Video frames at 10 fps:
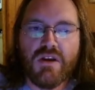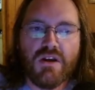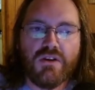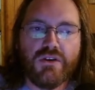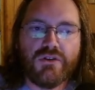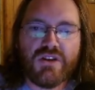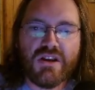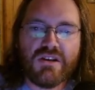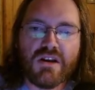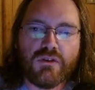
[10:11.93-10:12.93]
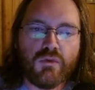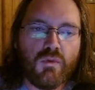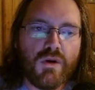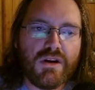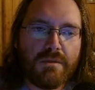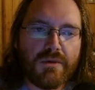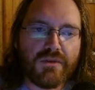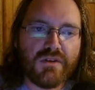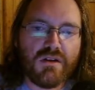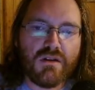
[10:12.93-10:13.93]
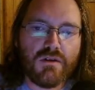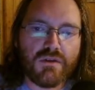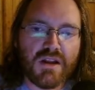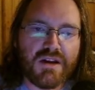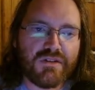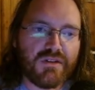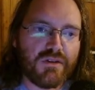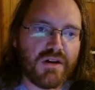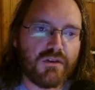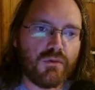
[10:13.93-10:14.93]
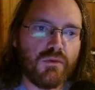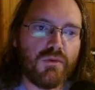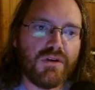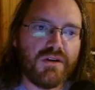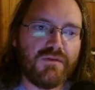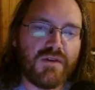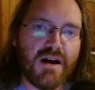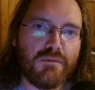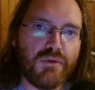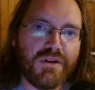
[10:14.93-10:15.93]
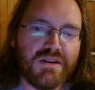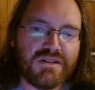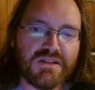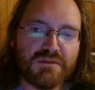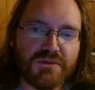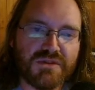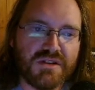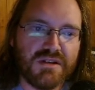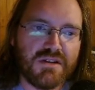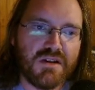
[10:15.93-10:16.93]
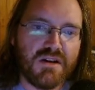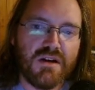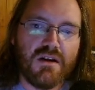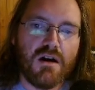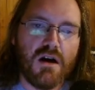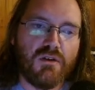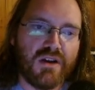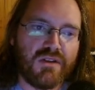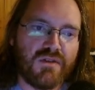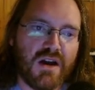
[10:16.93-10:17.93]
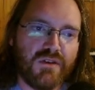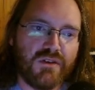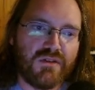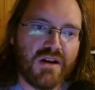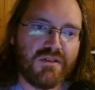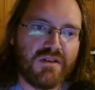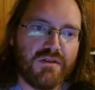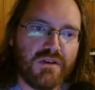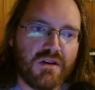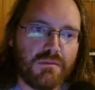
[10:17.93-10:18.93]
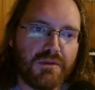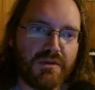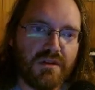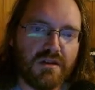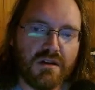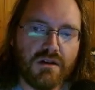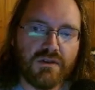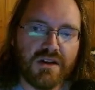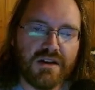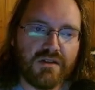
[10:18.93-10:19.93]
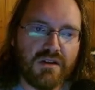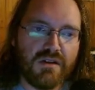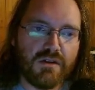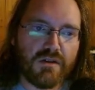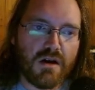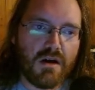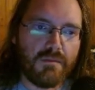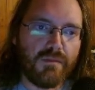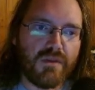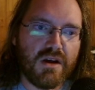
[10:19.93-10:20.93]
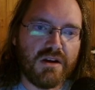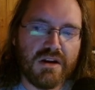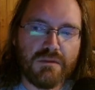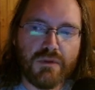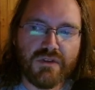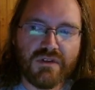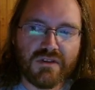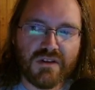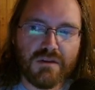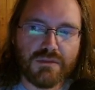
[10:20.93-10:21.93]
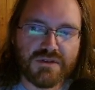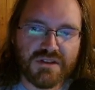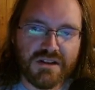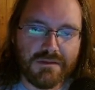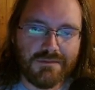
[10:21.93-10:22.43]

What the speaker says: Year to date down 20% over the last year, down 25.86%. Over the last 5 years, down 17%. And over the last 10 years, up 89.68%.